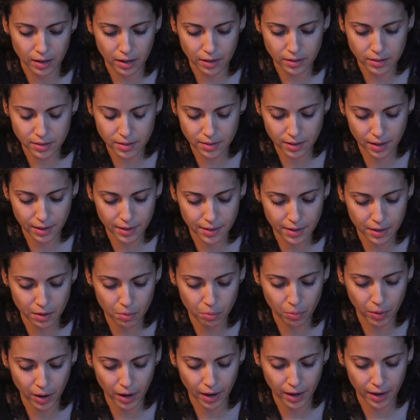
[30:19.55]

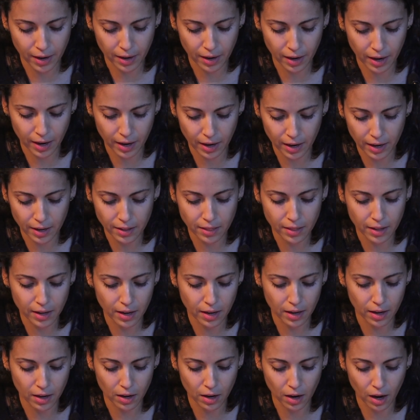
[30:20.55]
started by in
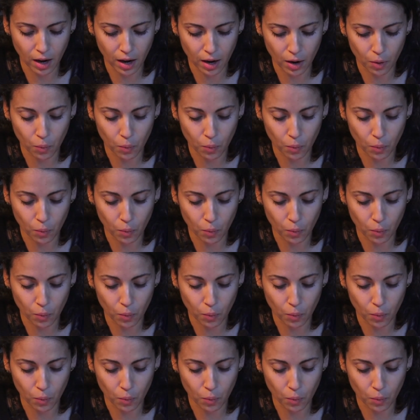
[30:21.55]
the